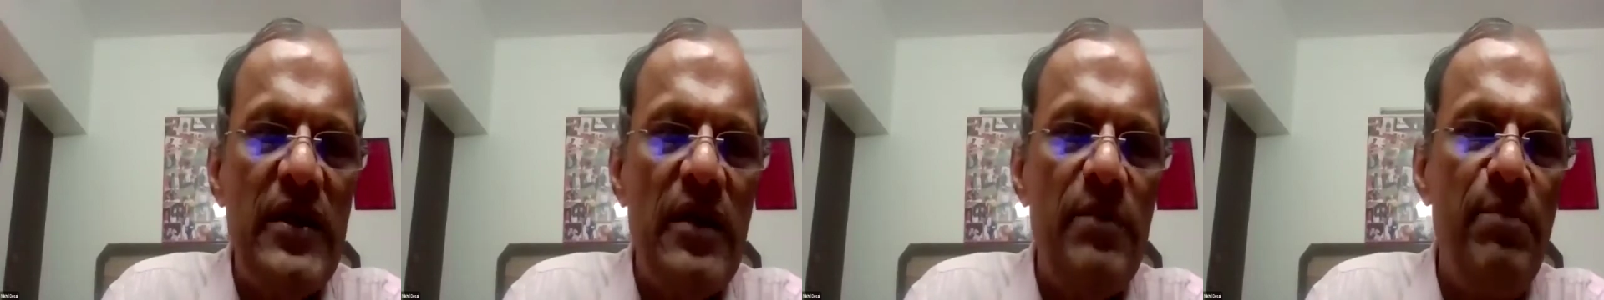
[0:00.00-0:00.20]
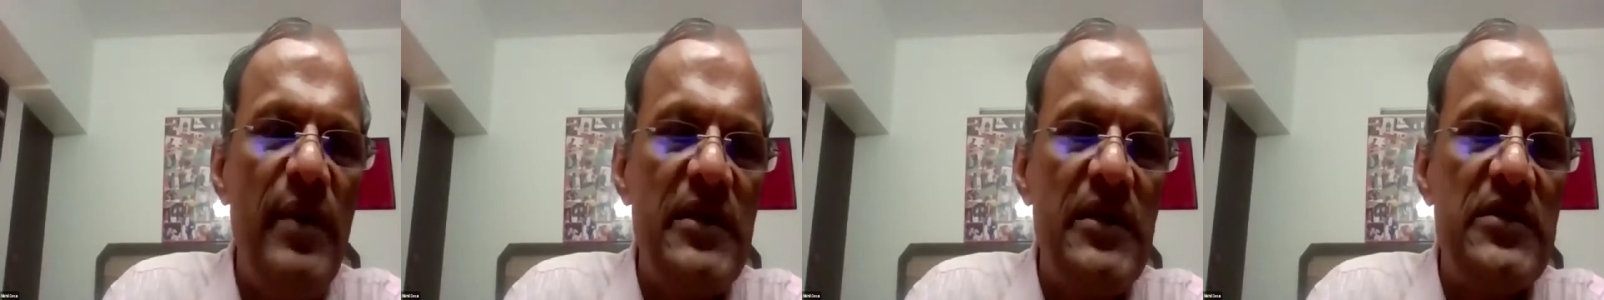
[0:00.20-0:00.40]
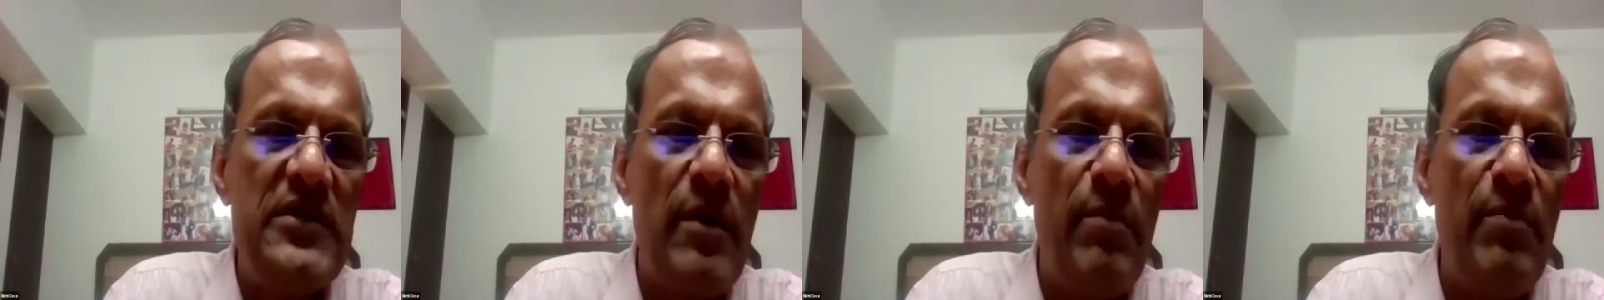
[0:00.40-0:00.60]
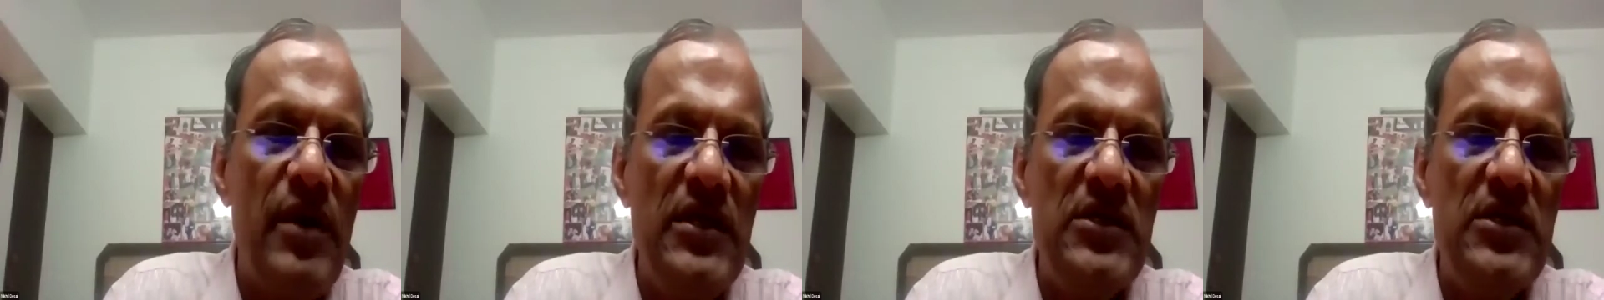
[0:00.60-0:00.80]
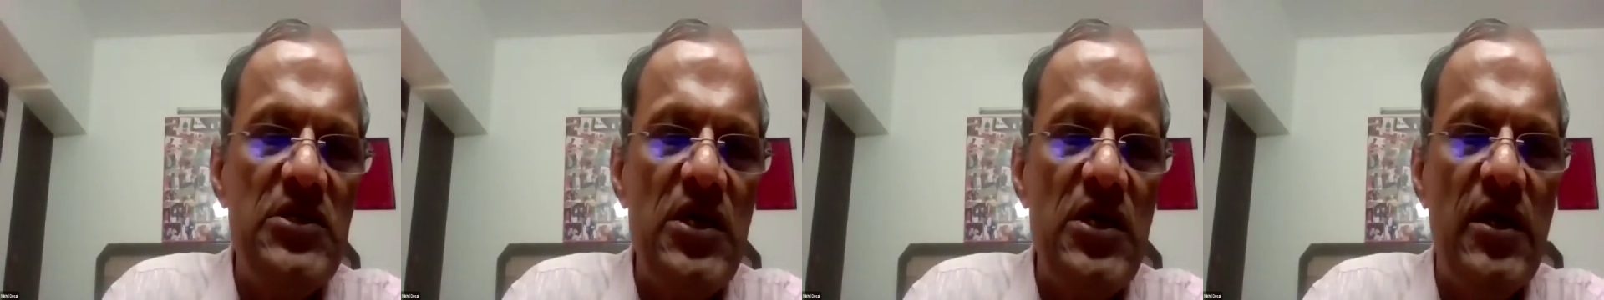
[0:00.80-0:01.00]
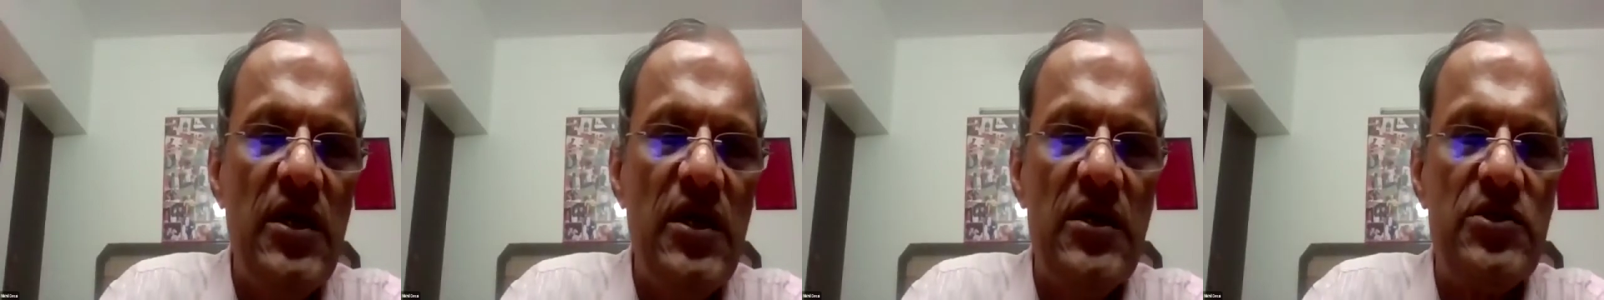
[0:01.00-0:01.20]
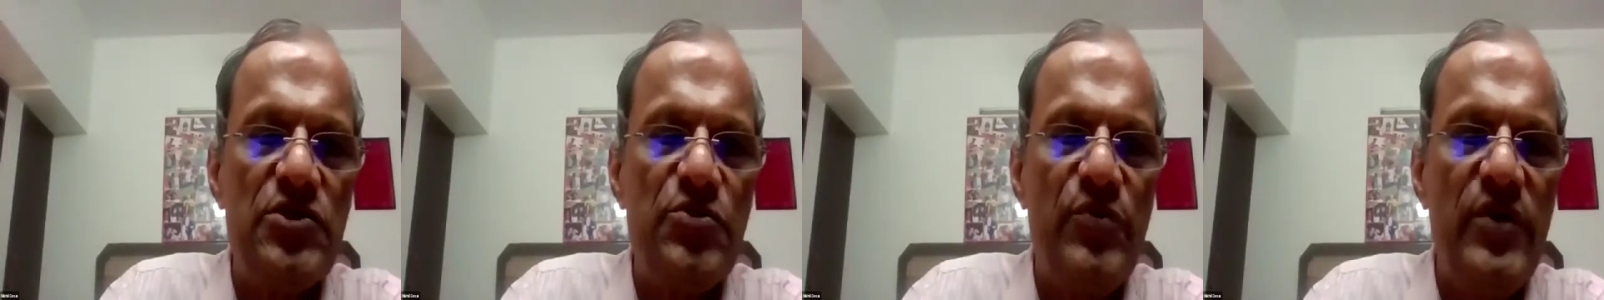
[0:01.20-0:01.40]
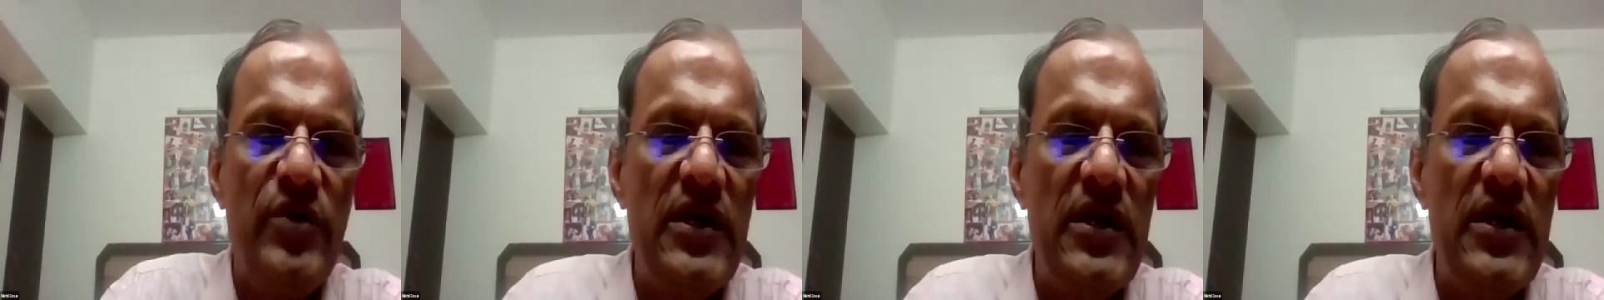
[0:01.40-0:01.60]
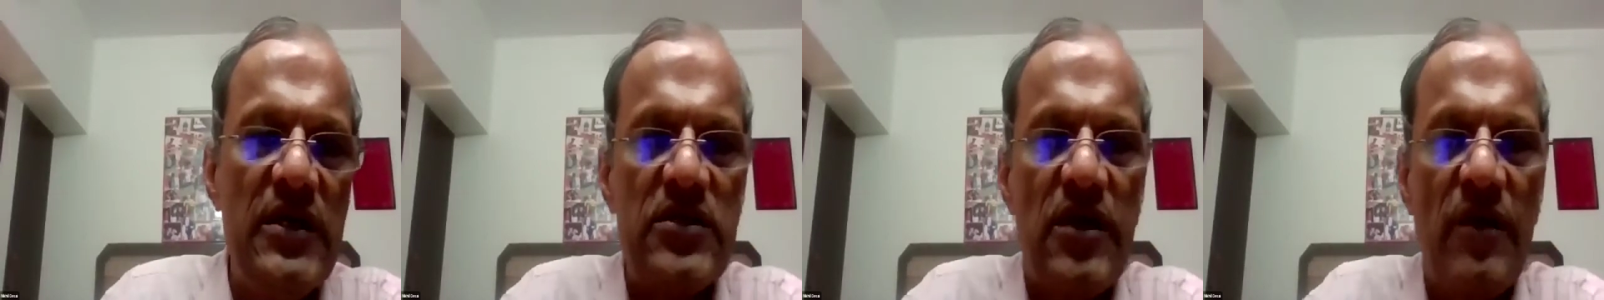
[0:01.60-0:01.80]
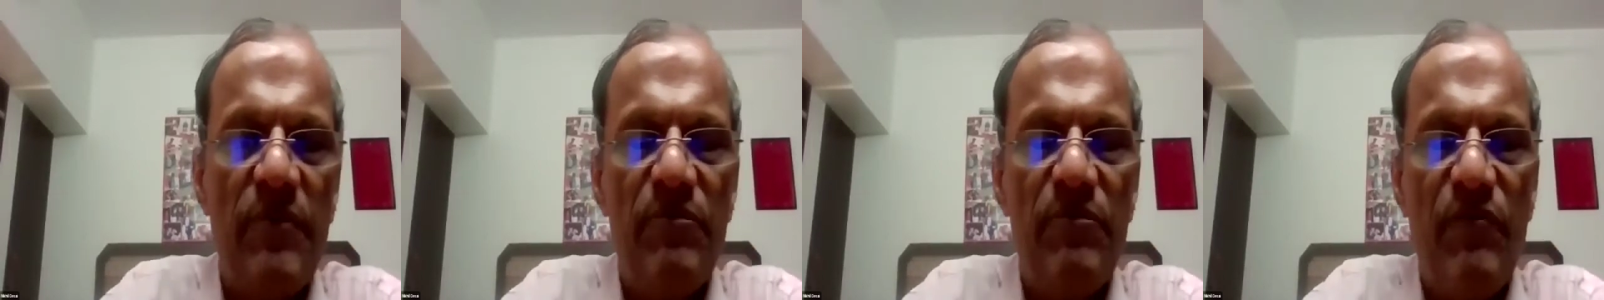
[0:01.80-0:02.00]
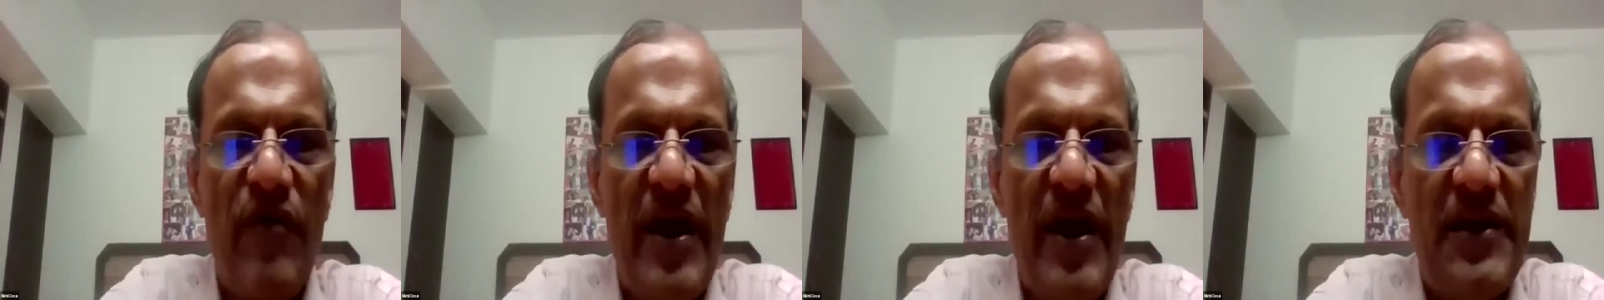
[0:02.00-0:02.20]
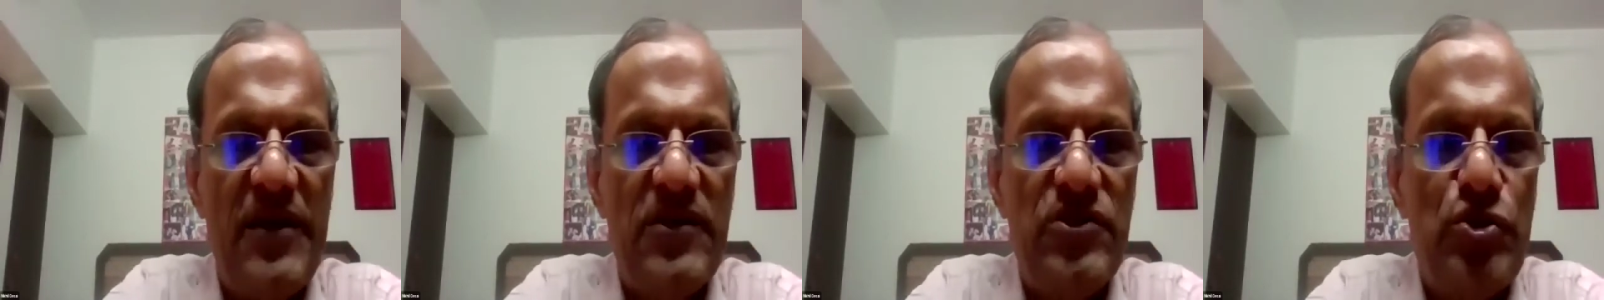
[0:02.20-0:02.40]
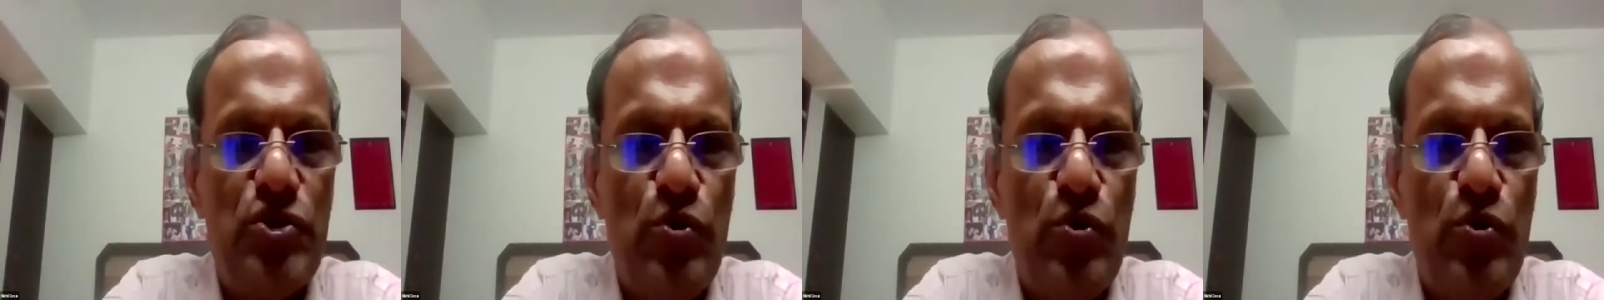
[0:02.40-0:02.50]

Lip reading: and bit somebody's ears. We heard some various